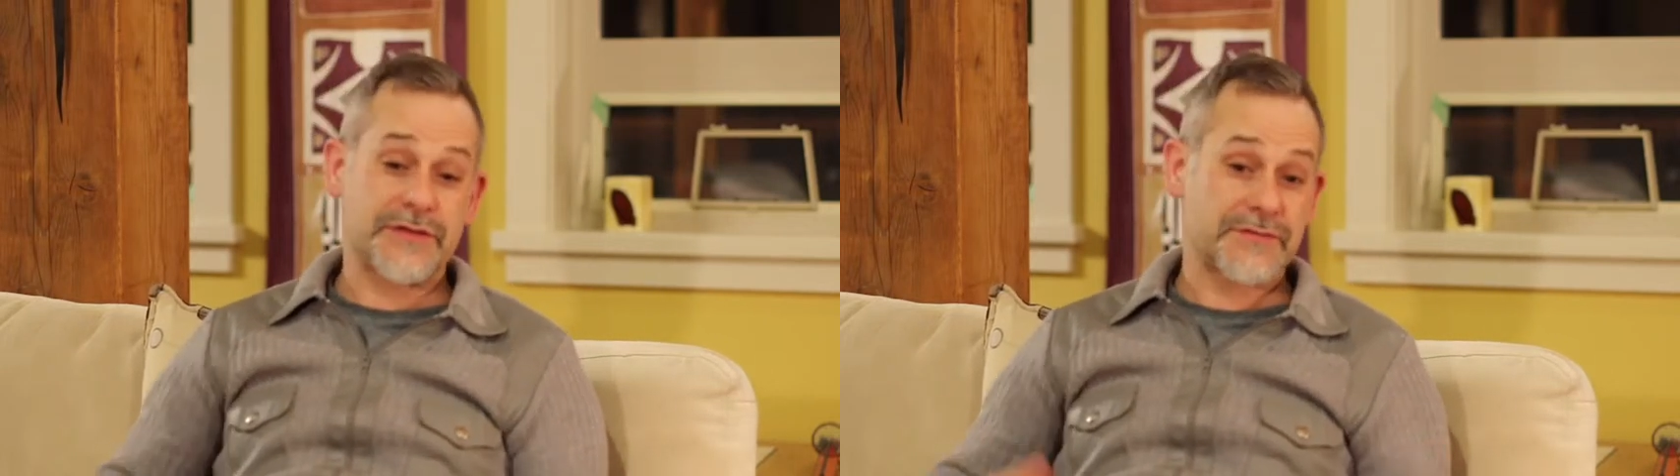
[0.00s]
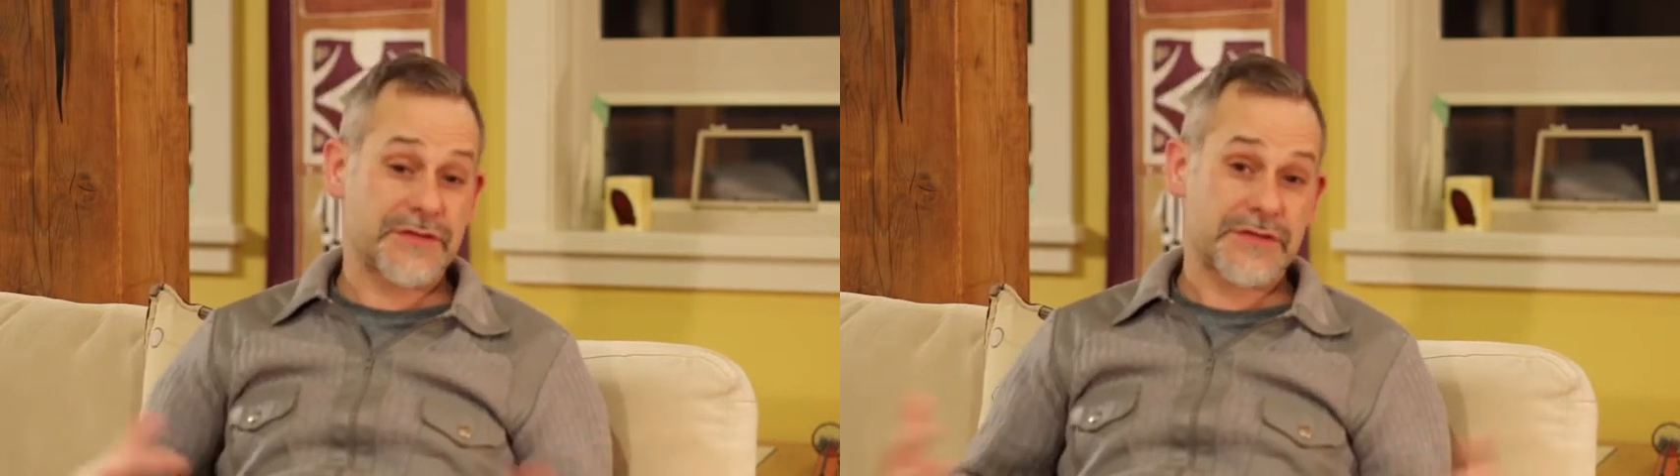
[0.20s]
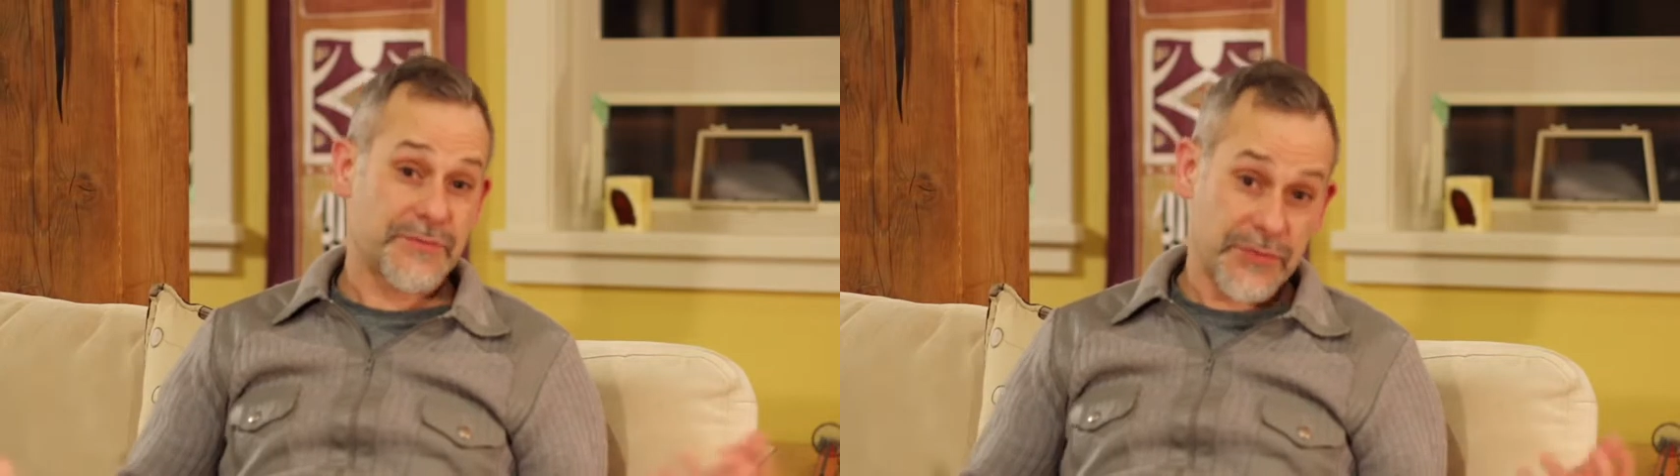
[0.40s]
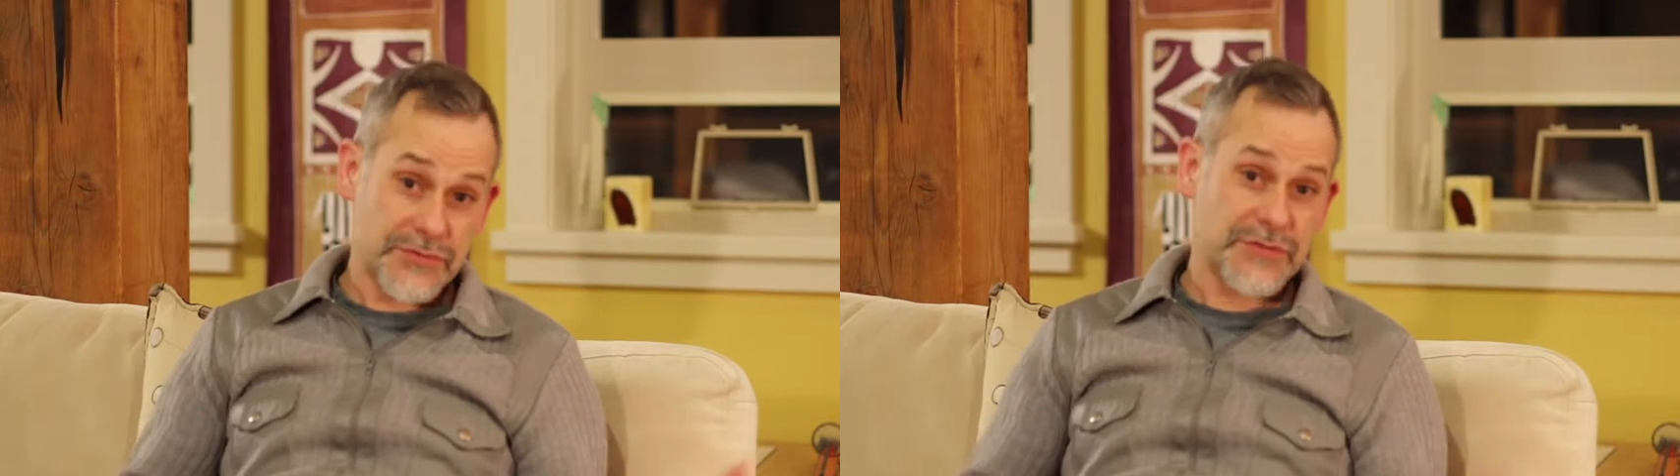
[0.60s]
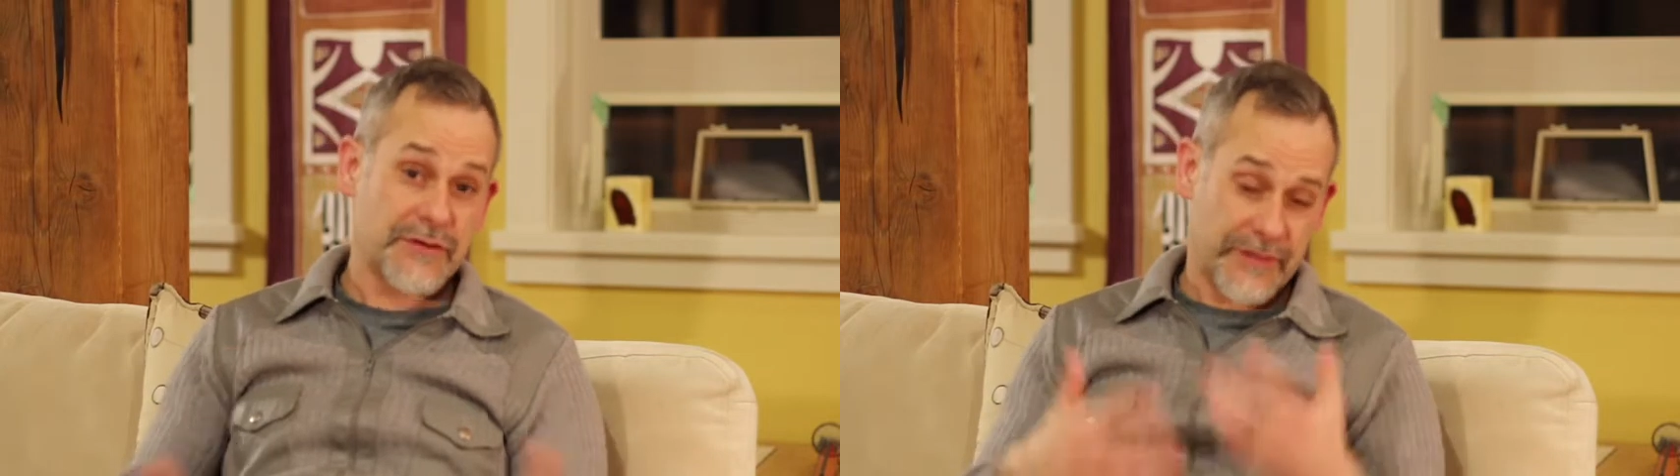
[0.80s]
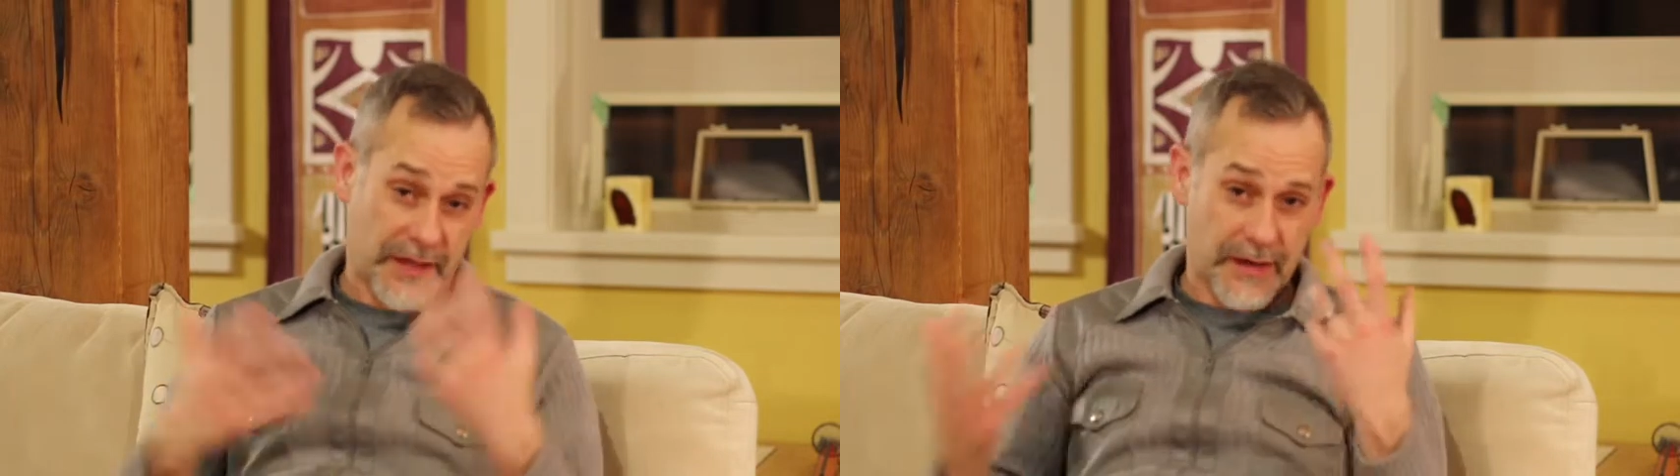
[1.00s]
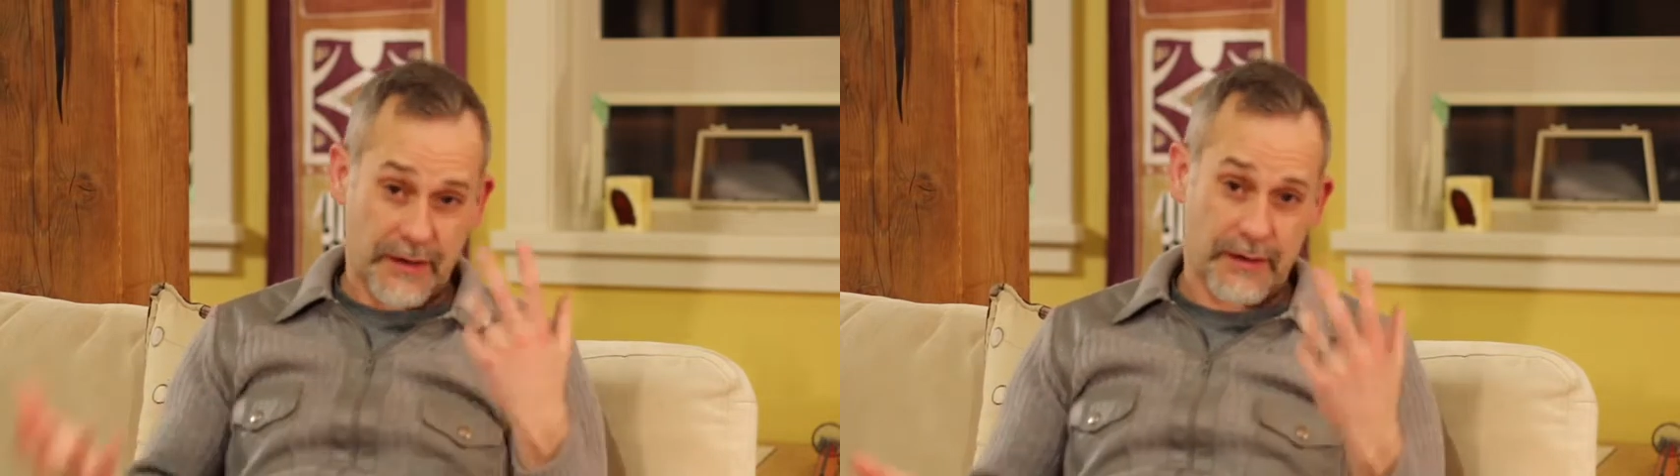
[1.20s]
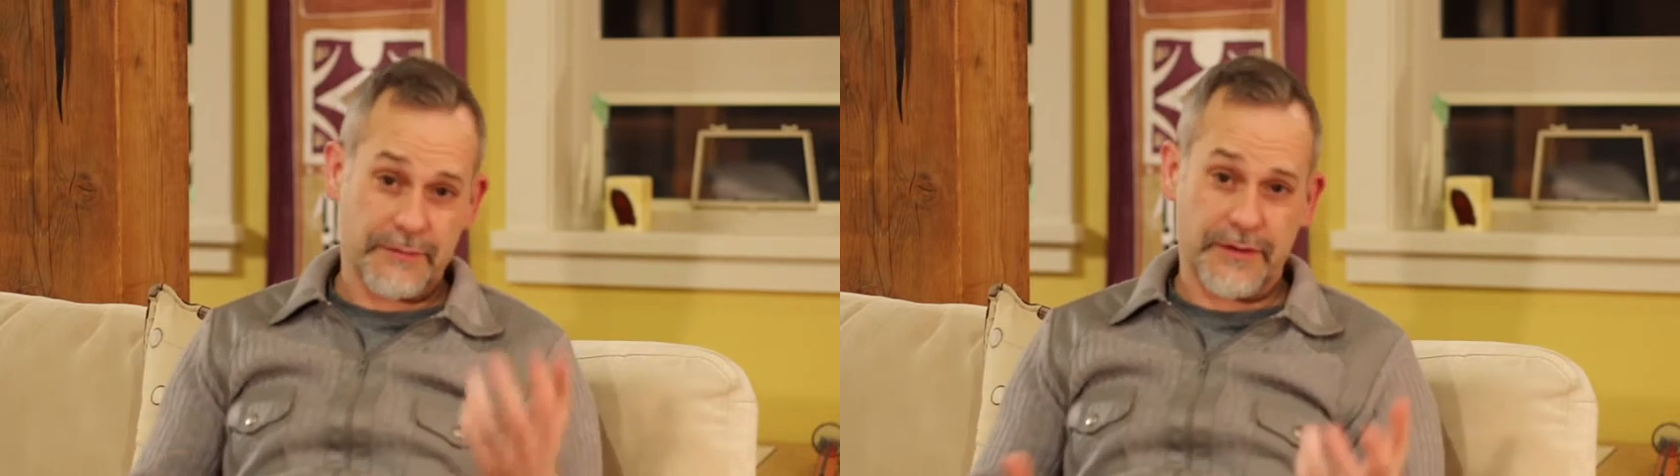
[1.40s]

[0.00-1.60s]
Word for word: to have distribution of the air.